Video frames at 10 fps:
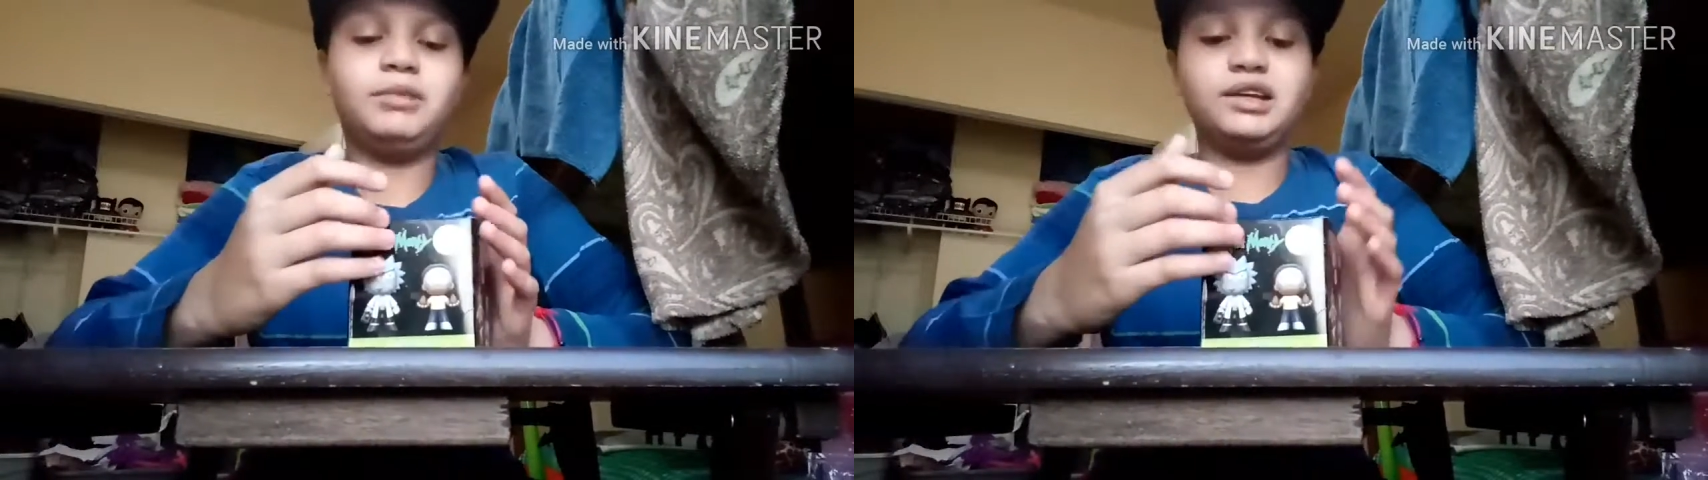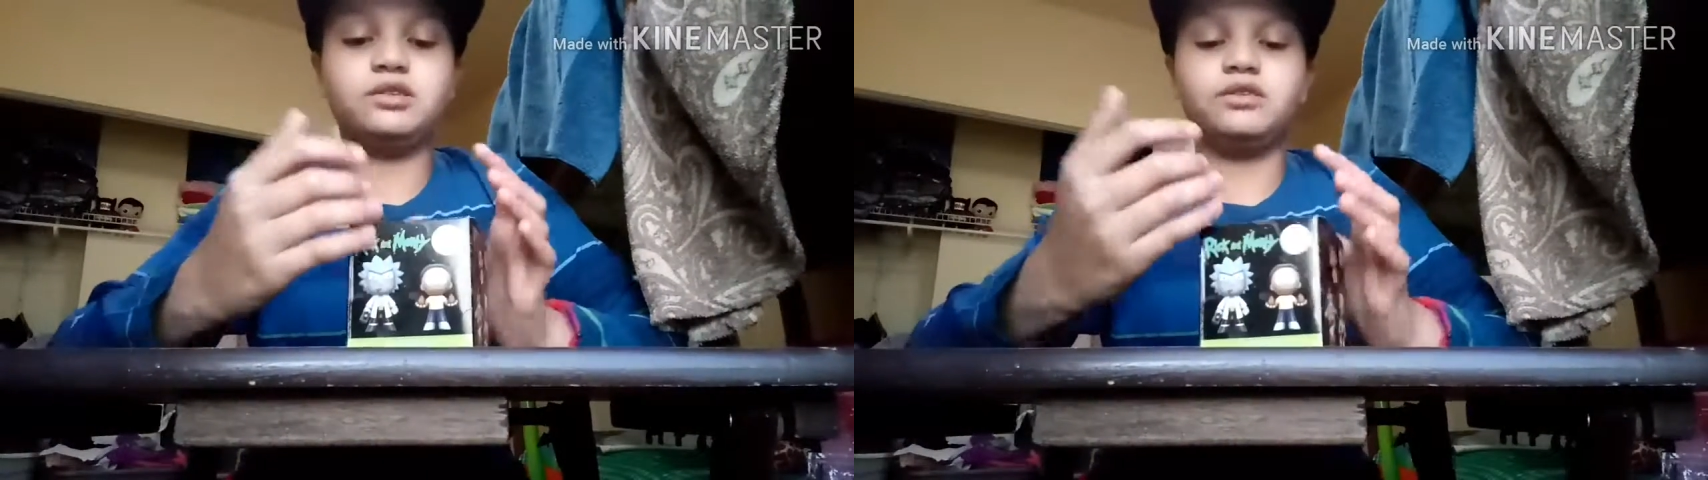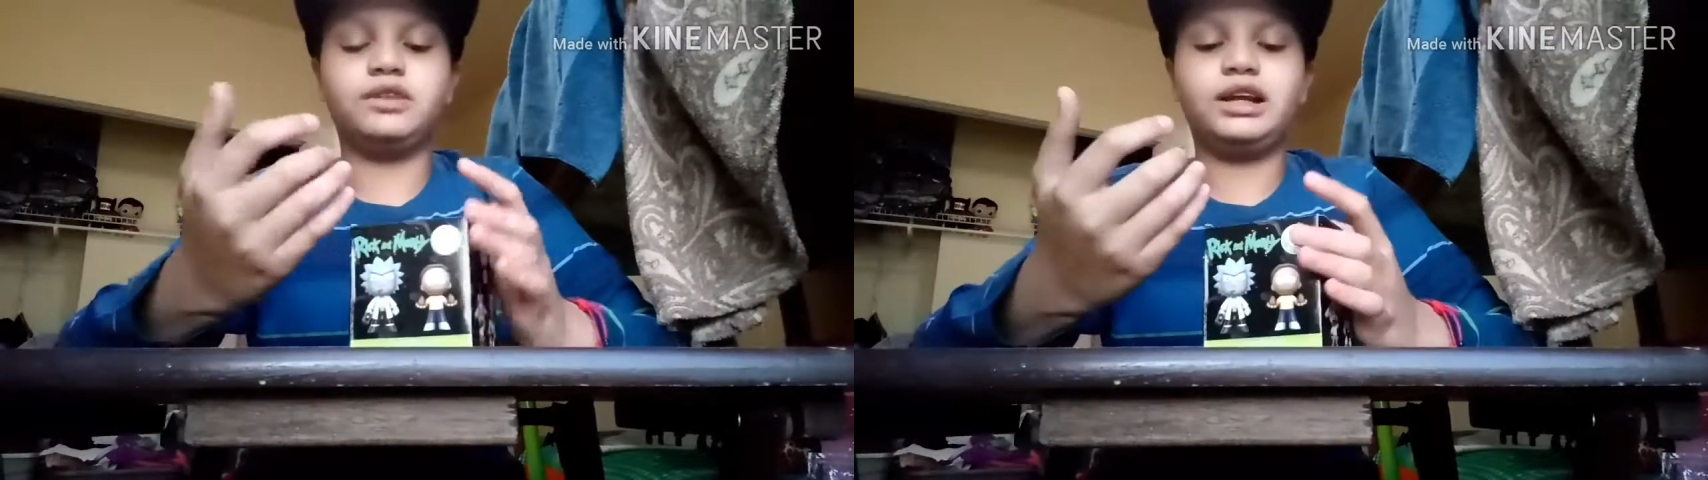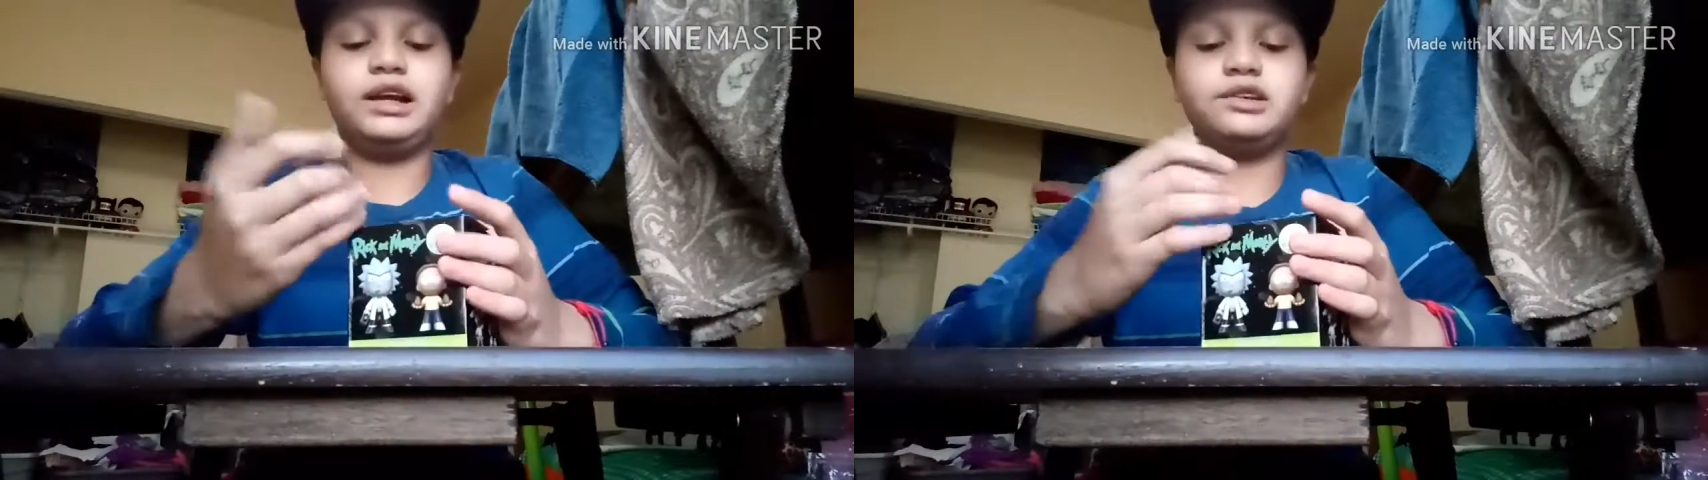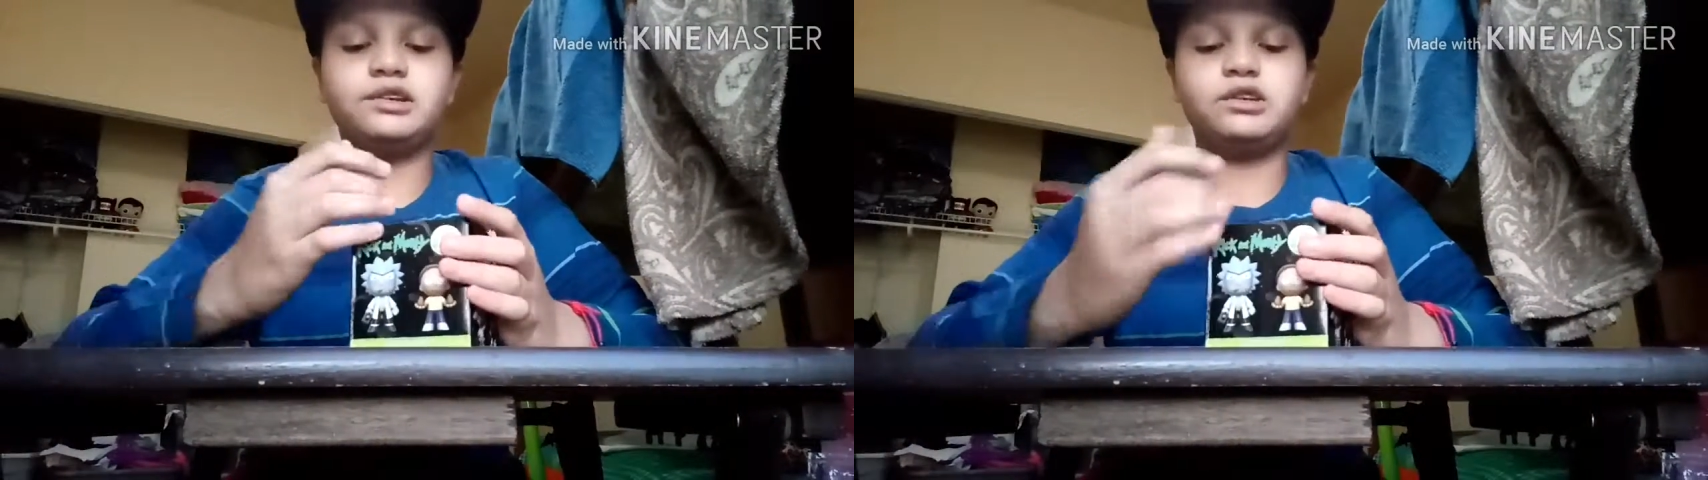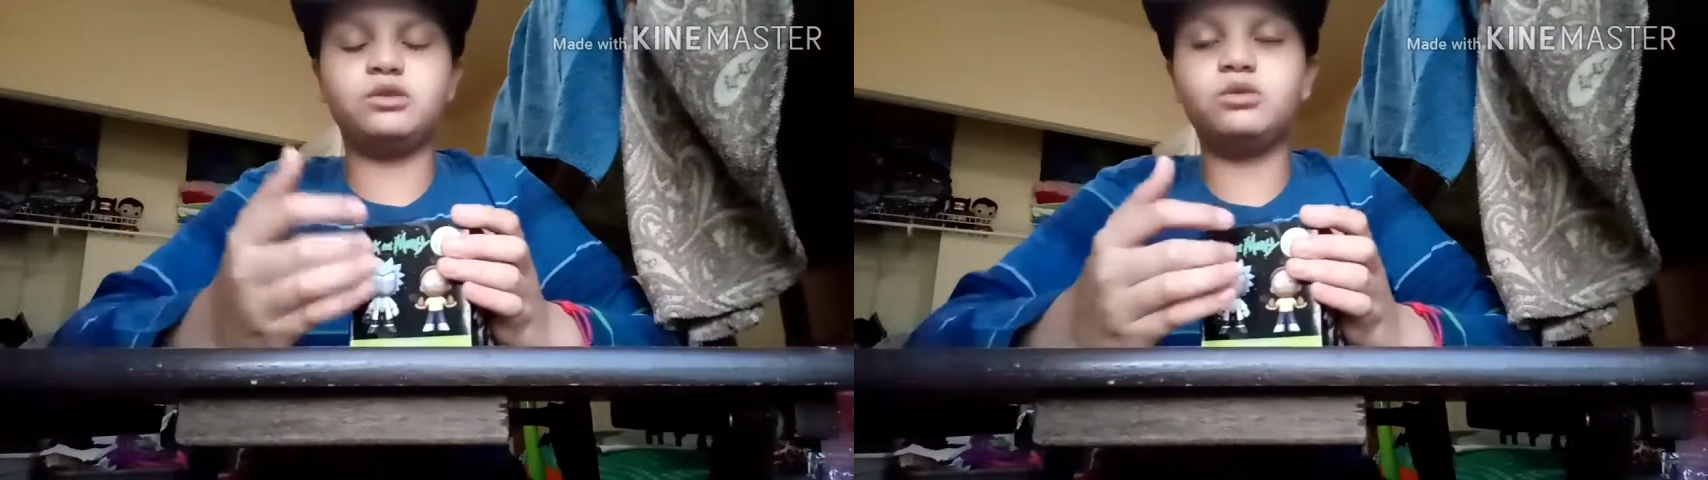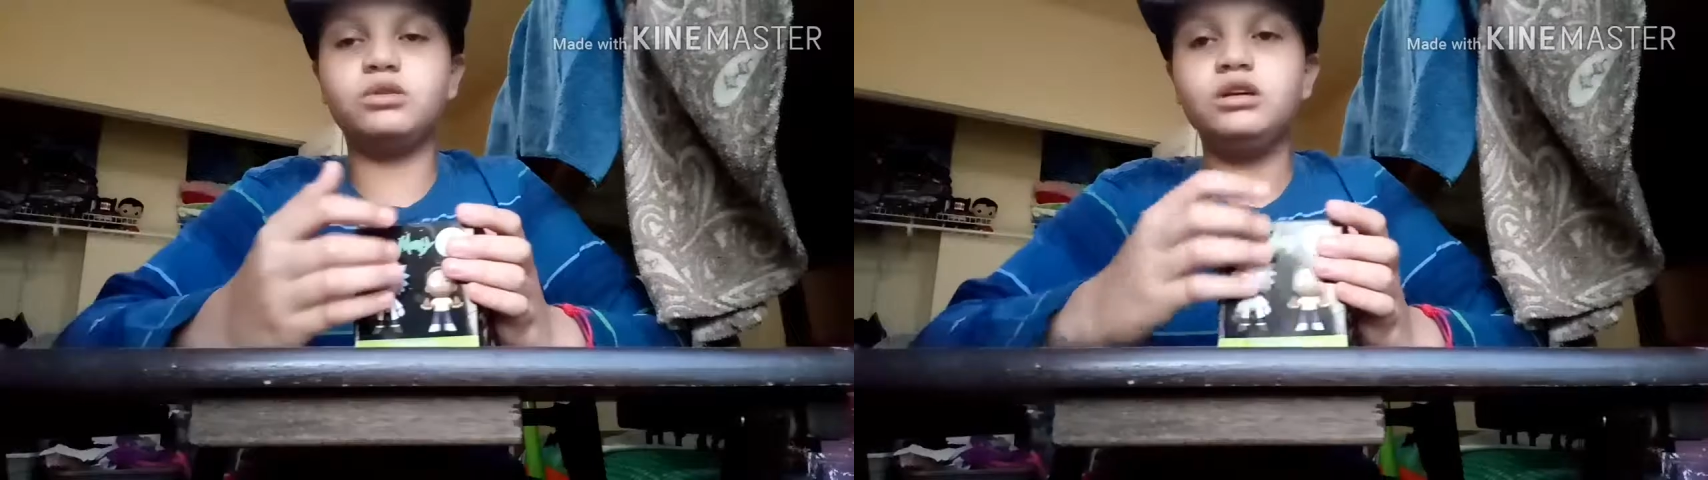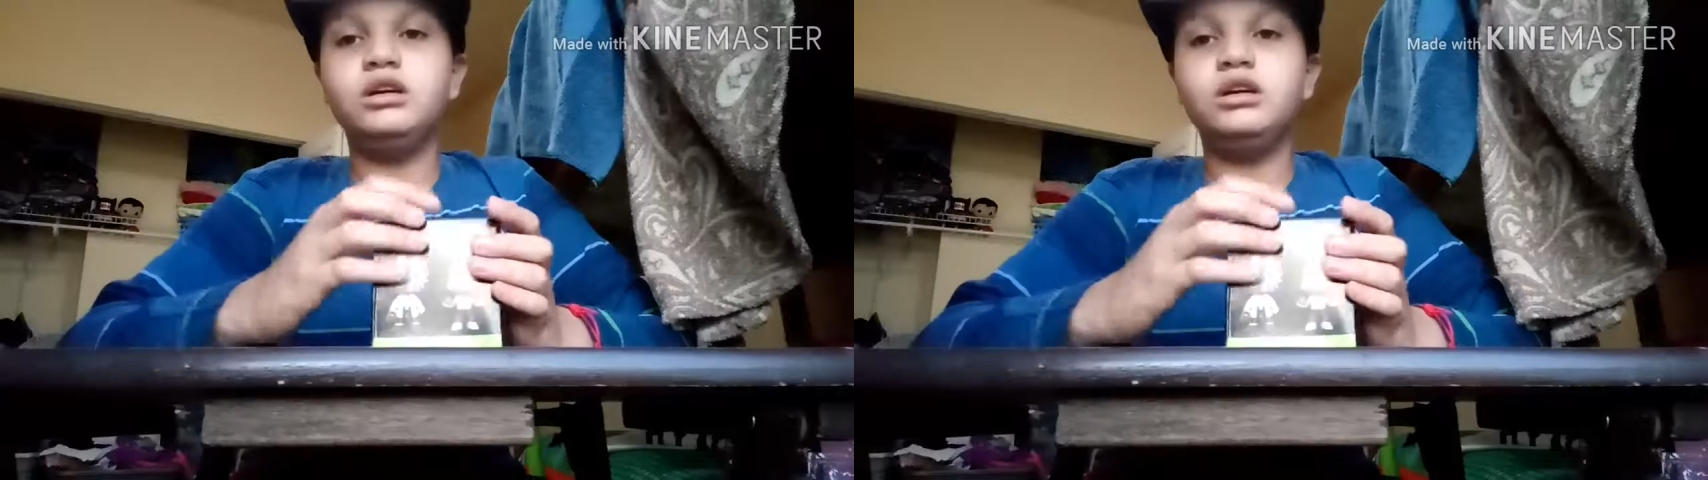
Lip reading: myself that I should do